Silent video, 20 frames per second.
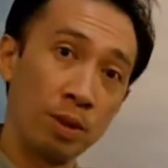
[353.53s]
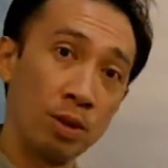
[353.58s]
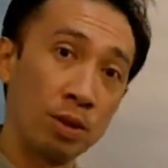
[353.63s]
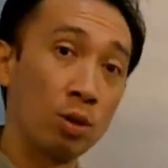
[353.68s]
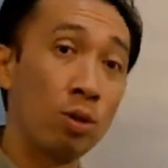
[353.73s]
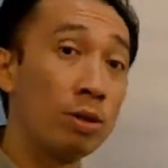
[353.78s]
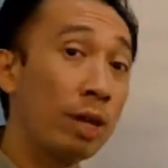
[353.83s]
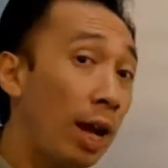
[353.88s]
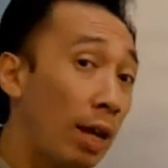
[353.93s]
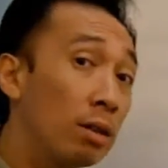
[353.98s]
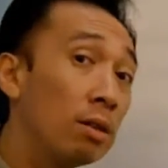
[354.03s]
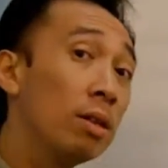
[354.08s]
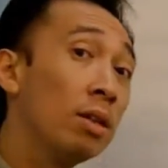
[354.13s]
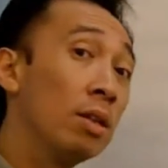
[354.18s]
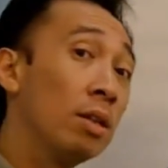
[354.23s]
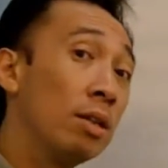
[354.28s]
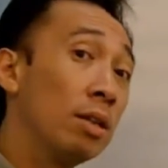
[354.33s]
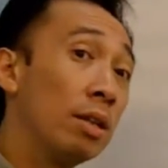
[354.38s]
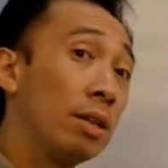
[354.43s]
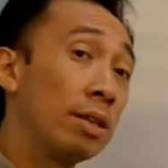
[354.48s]
So
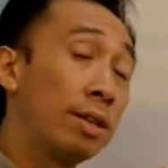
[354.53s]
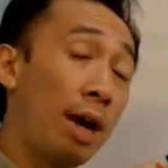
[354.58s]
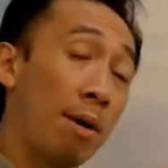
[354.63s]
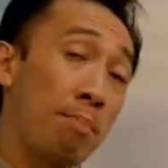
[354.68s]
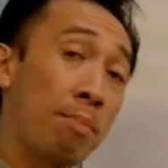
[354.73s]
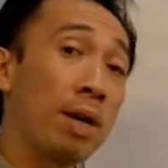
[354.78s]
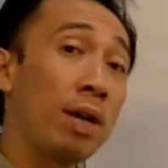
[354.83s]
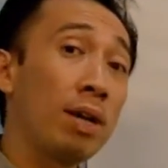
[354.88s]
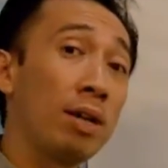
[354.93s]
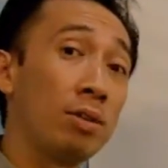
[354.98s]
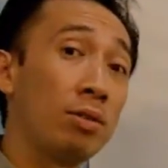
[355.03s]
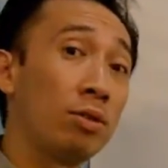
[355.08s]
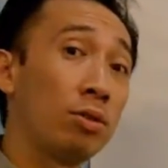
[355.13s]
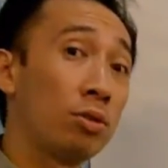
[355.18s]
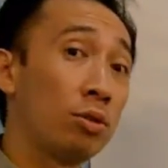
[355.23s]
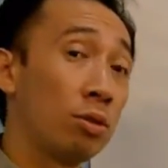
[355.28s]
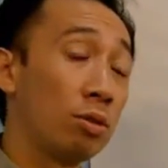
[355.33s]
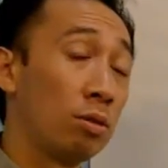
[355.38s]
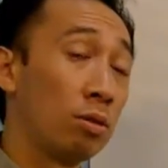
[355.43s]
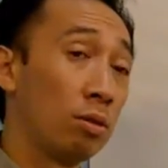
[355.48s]
that
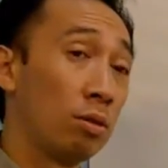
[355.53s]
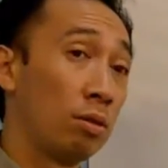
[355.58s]
means